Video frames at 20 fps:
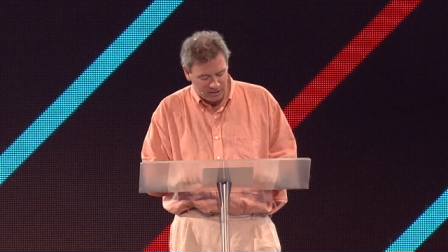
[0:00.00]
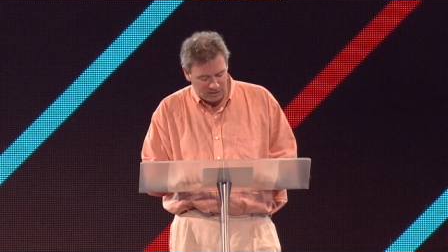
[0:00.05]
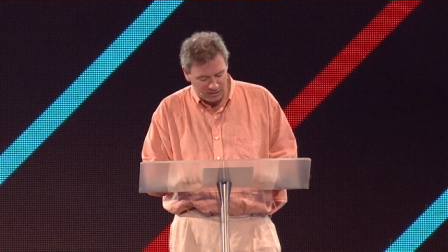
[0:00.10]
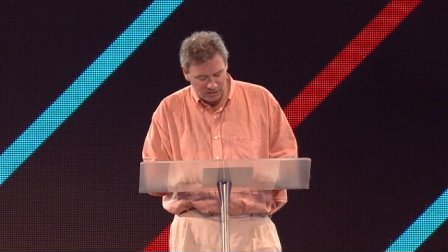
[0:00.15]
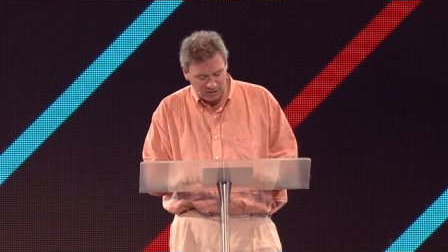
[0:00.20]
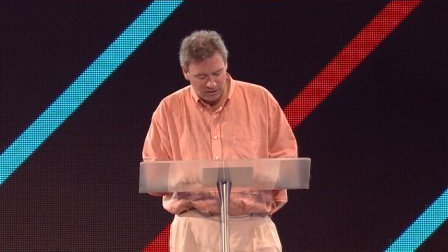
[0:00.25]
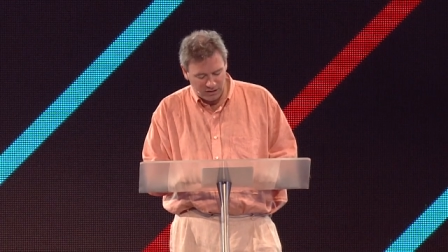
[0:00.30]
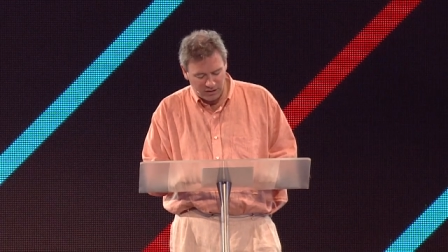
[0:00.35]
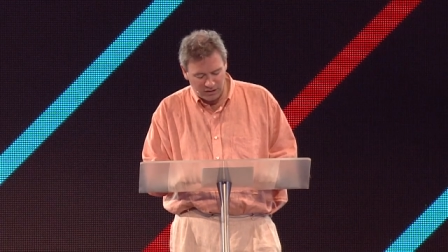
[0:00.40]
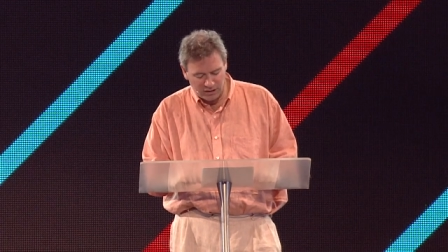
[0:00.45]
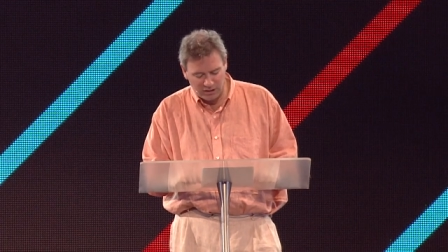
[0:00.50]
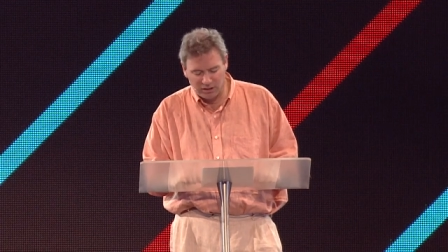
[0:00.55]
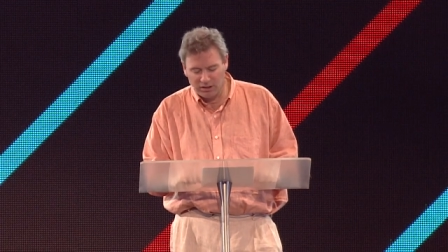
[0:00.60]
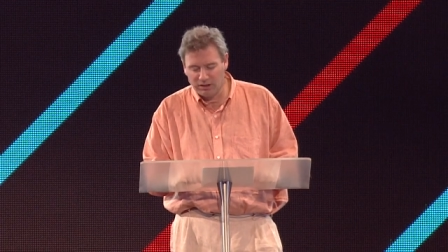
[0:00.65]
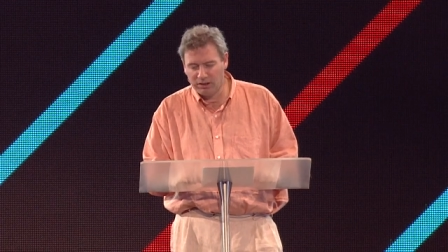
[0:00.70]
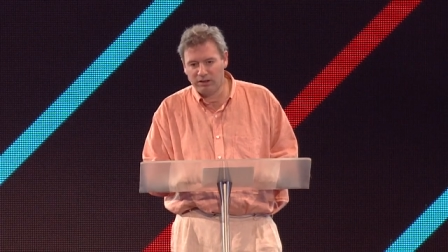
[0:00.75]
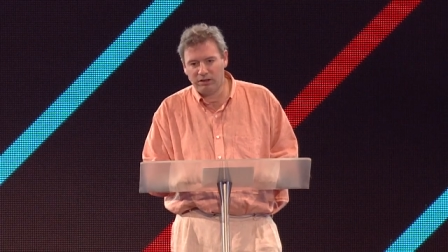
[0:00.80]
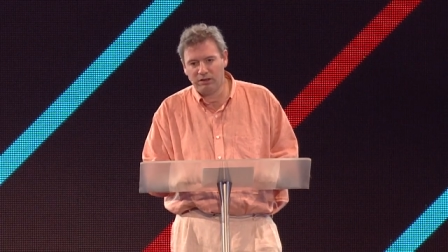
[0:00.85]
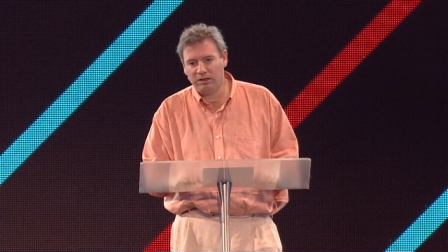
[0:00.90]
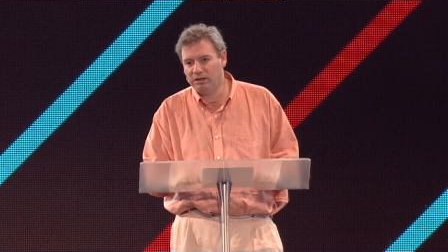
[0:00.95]

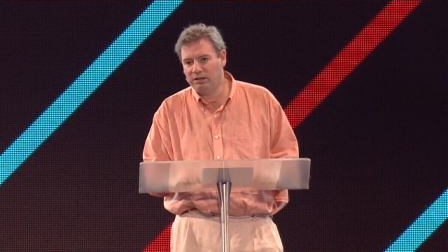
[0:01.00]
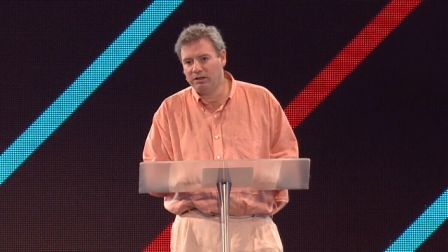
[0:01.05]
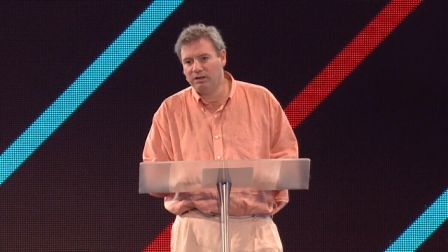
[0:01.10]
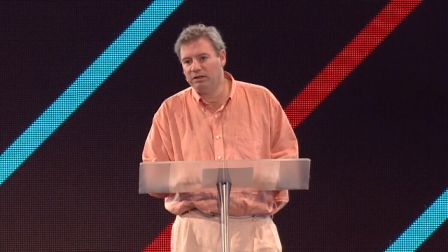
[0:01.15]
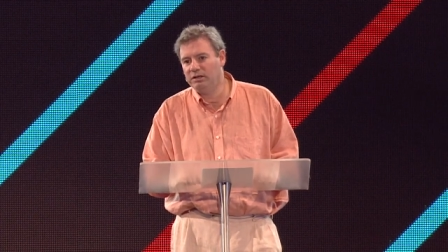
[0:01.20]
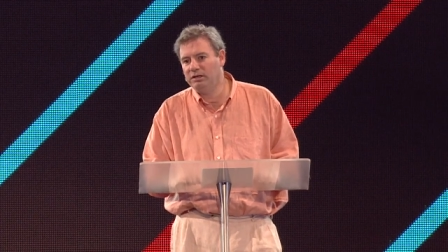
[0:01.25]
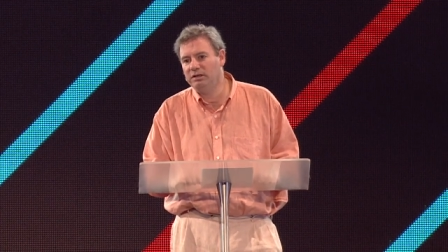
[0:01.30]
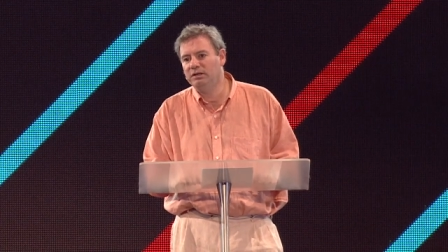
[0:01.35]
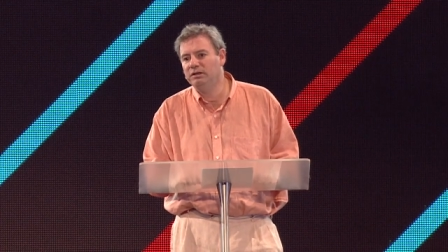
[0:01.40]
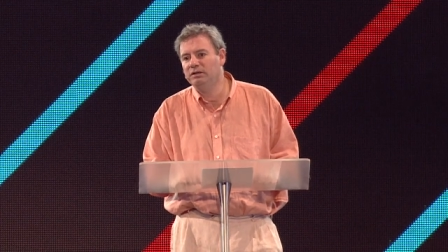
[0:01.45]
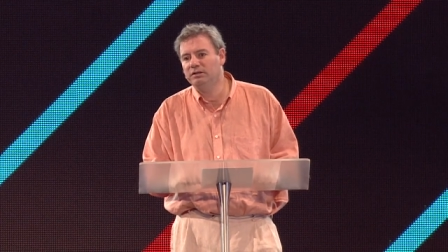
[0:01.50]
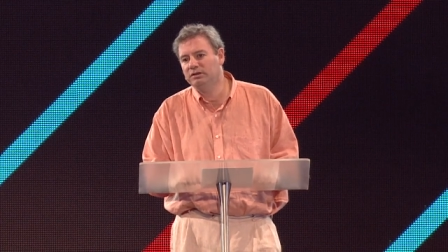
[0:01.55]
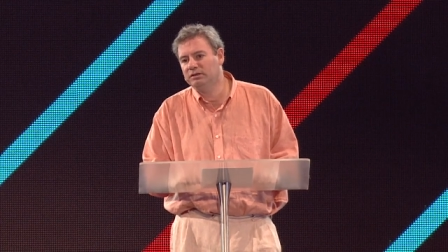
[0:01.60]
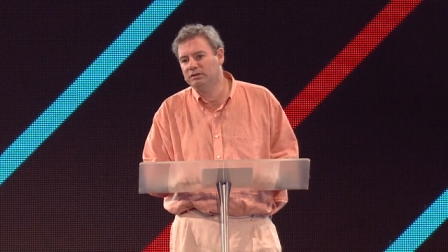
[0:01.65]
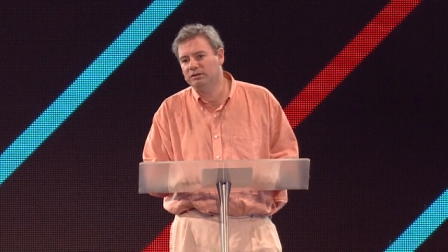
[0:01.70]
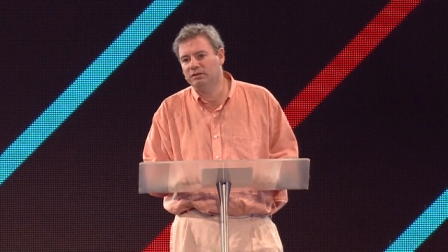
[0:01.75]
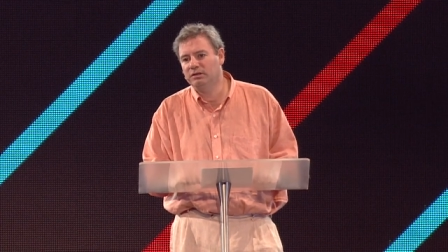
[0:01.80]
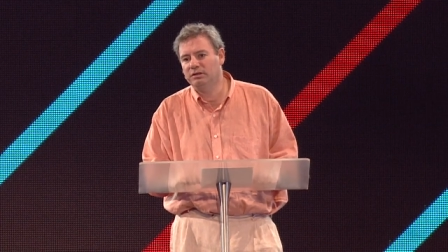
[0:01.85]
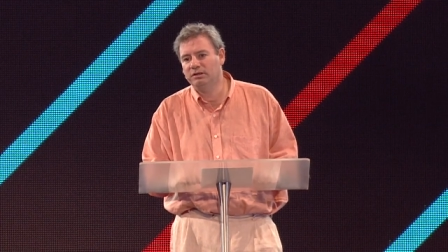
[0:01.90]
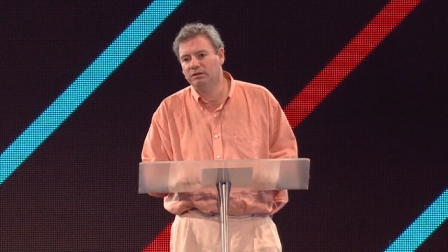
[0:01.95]

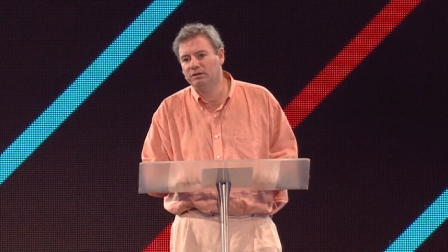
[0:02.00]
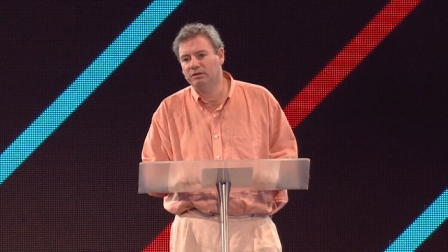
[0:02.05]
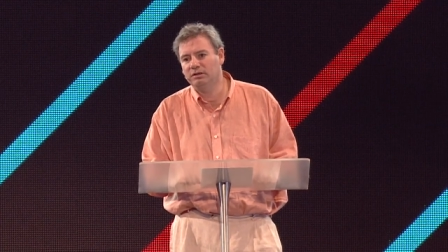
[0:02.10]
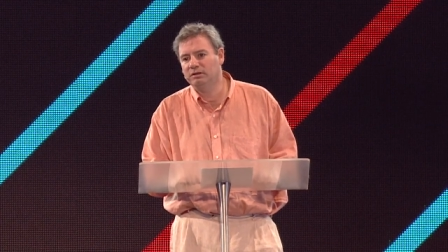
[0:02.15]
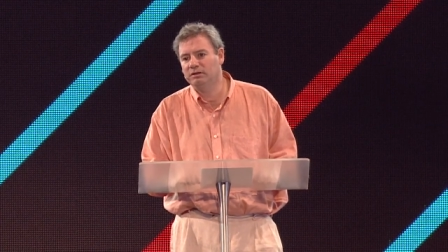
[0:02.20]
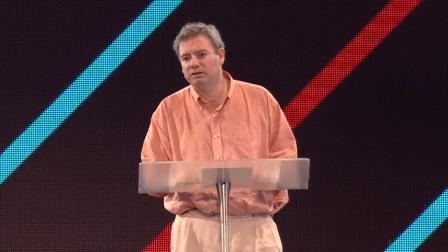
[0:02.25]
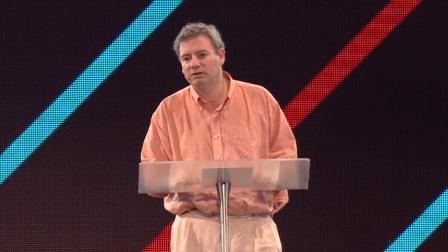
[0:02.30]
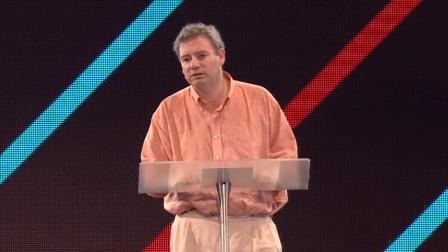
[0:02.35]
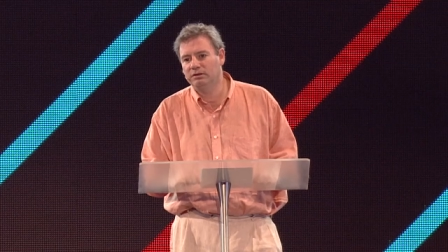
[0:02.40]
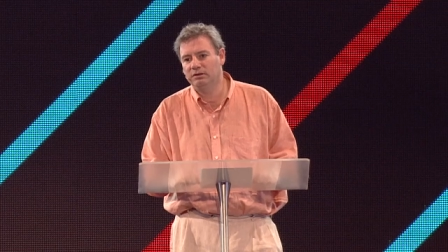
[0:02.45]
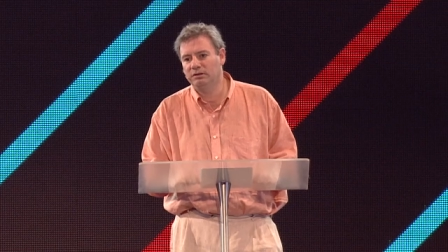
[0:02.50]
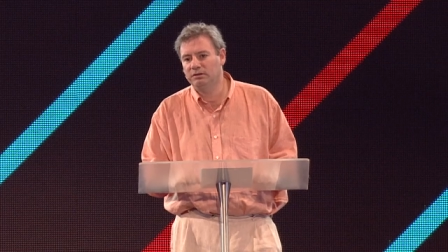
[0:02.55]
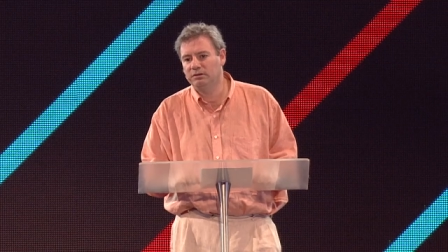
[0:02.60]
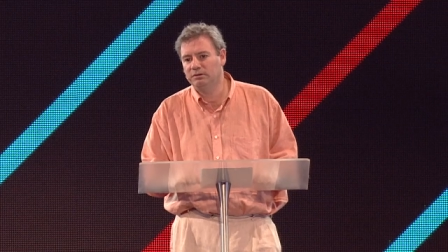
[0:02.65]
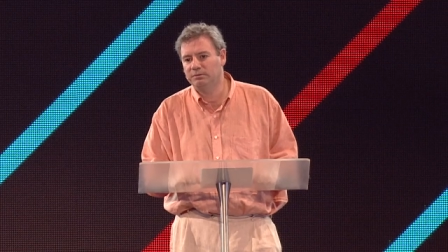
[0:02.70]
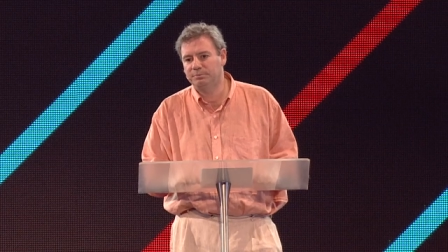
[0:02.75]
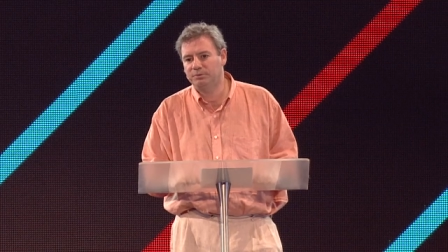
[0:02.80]
Like a